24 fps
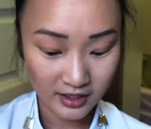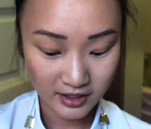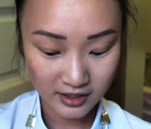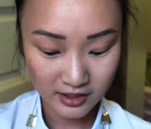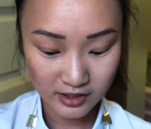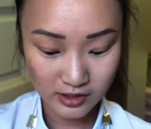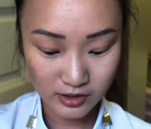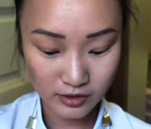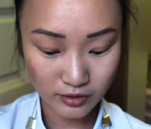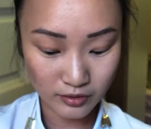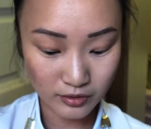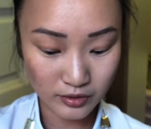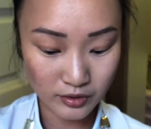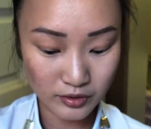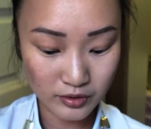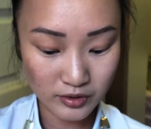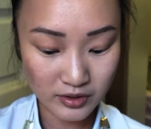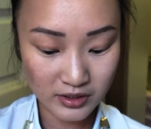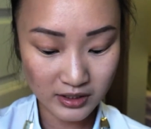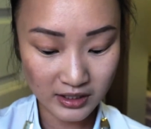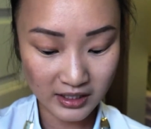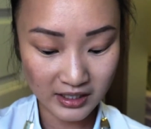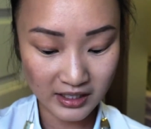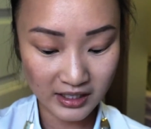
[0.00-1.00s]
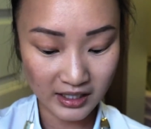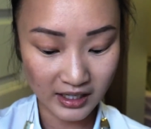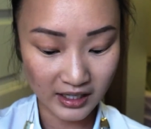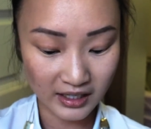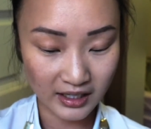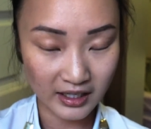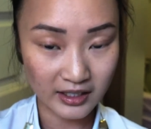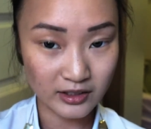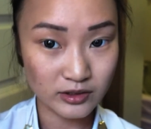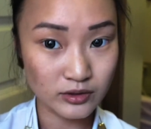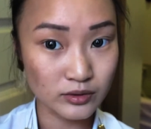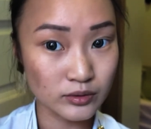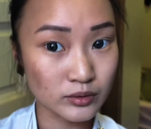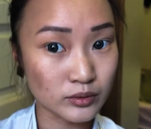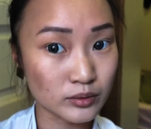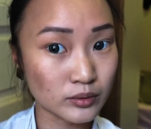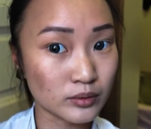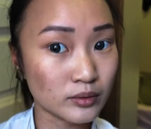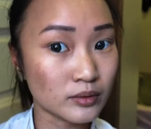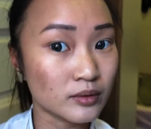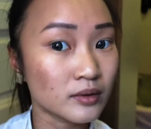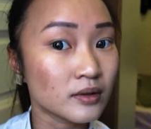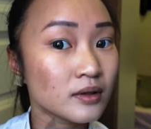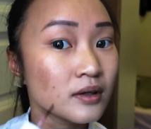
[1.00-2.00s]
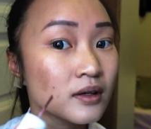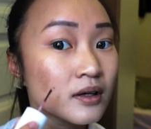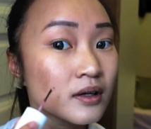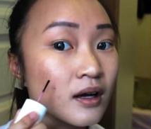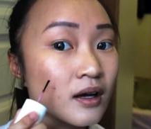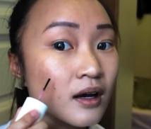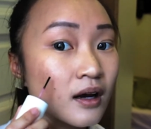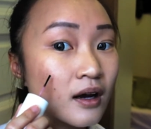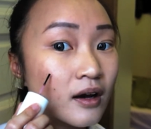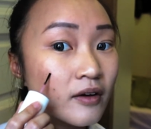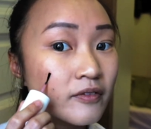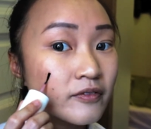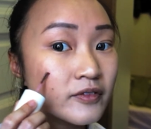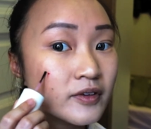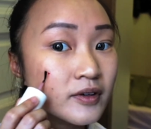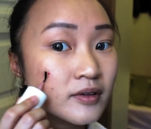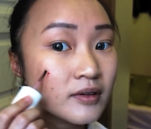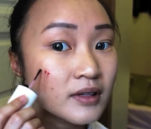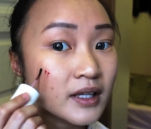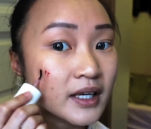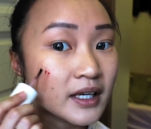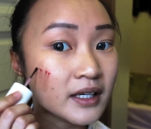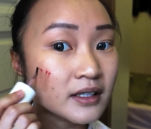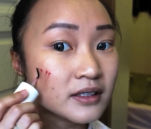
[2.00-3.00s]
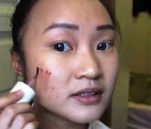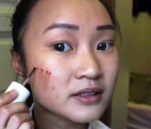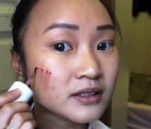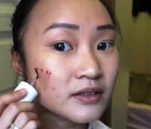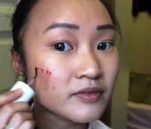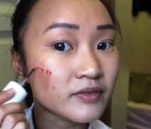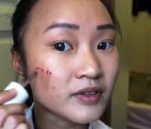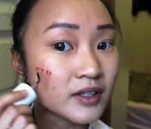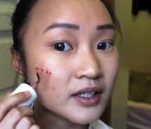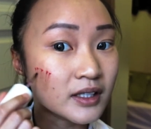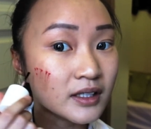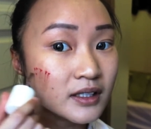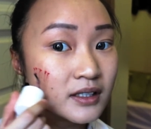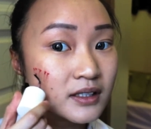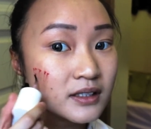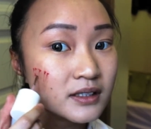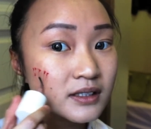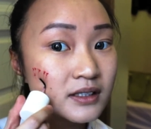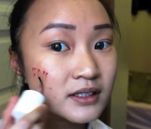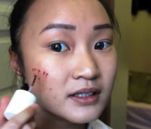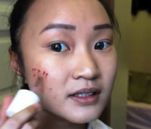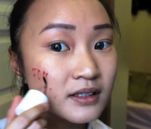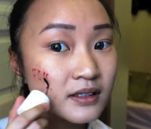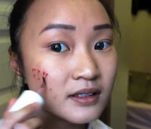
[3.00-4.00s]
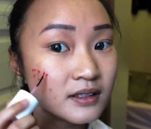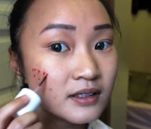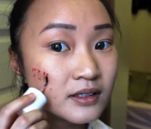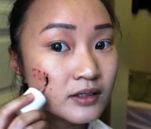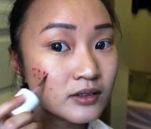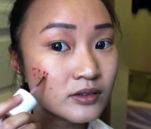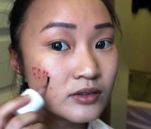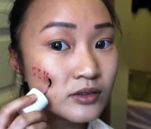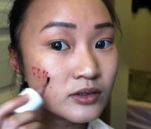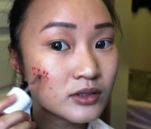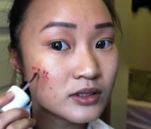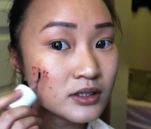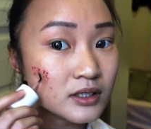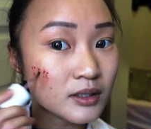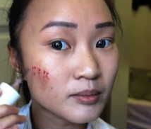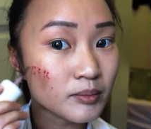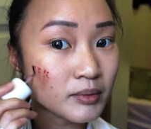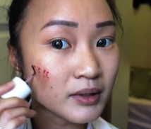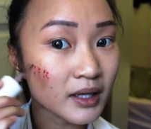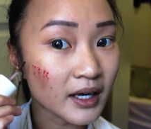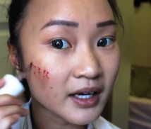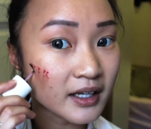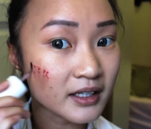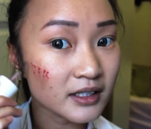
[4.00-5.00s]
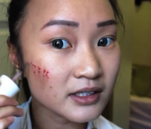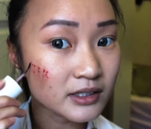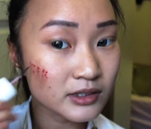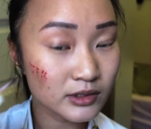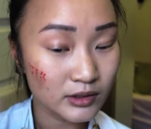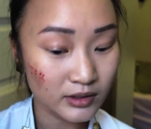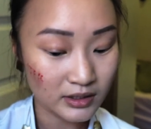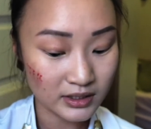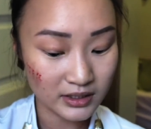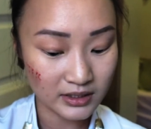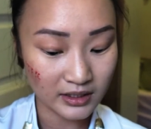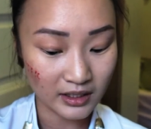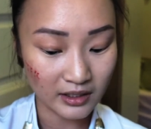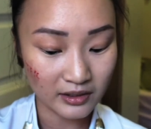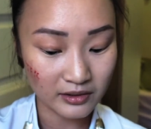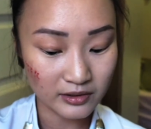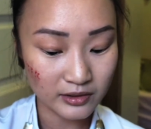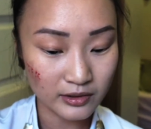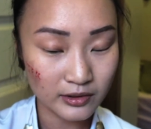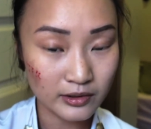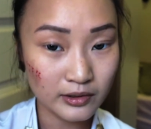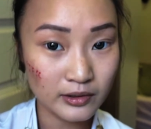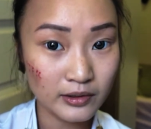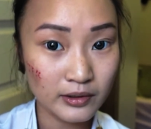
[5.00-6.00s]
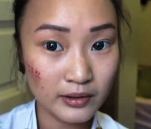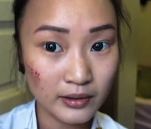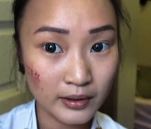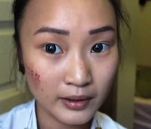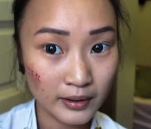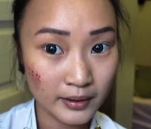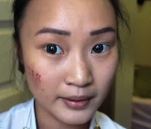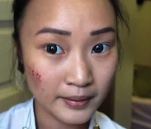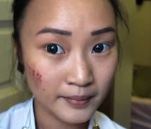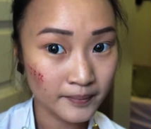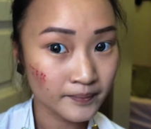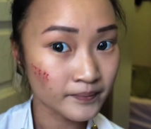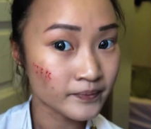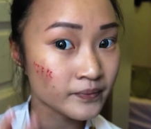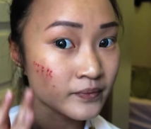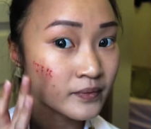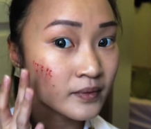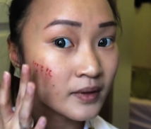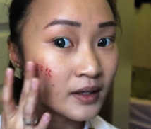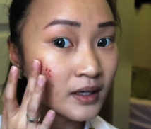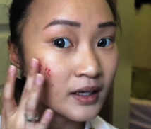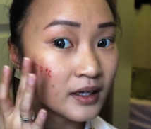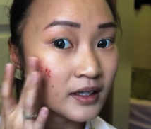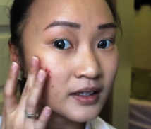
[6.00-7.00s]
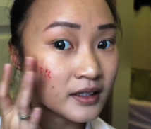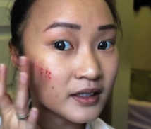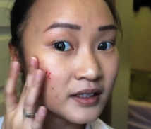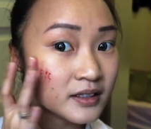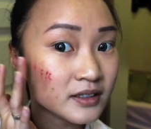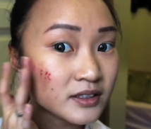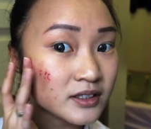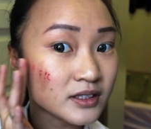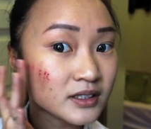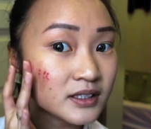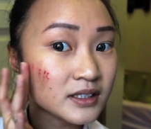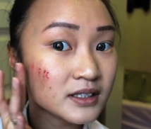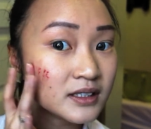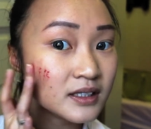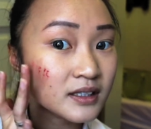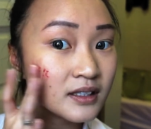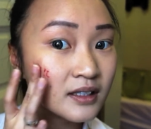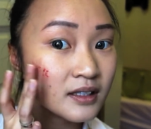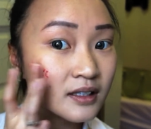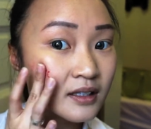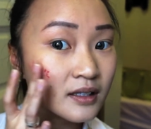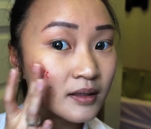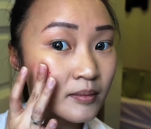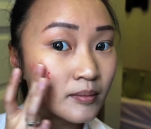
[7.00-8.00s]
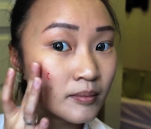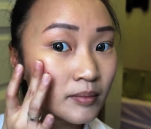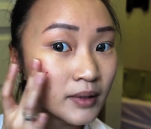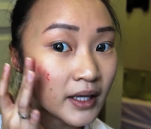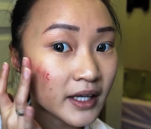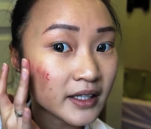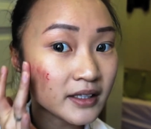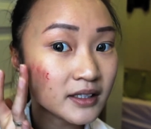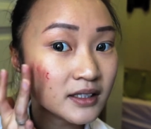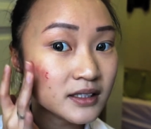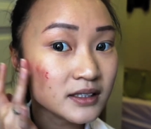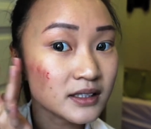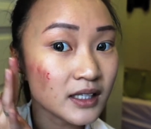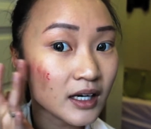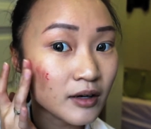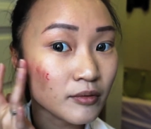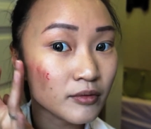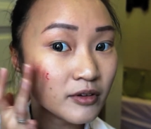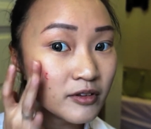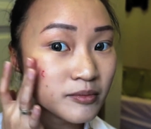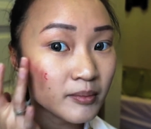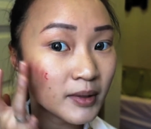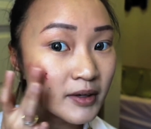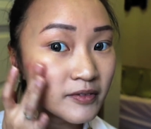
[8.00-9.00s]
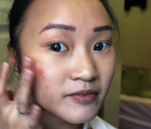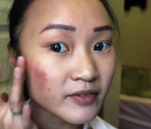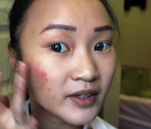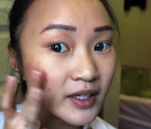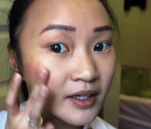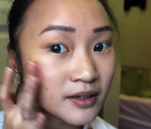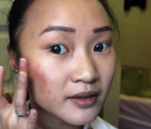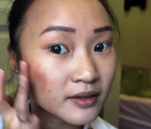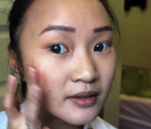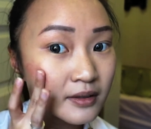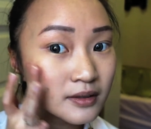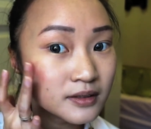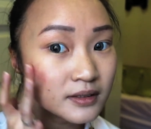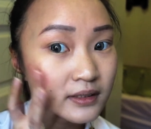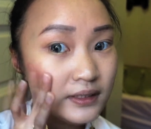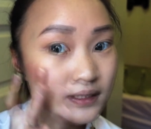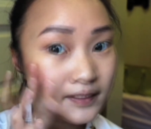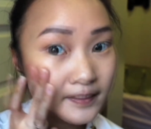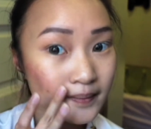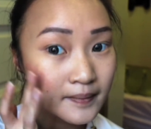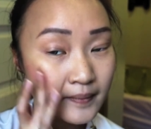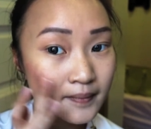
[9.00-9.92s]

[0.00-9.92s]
So usually I like to do a few layers of this. So just apply this to the center and then just blend this out with my fingers.